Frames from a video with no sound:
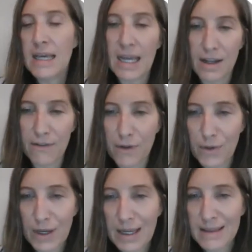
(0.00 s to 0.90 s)
And if you
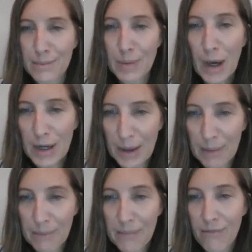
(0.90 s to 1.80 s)
look at the
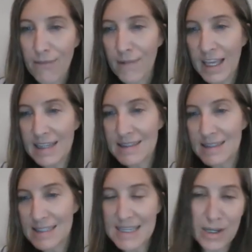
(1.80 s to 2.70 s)
bottom, it's
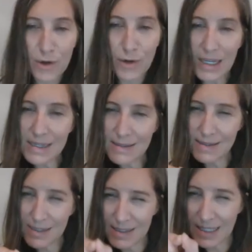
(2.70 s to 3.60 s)
decreased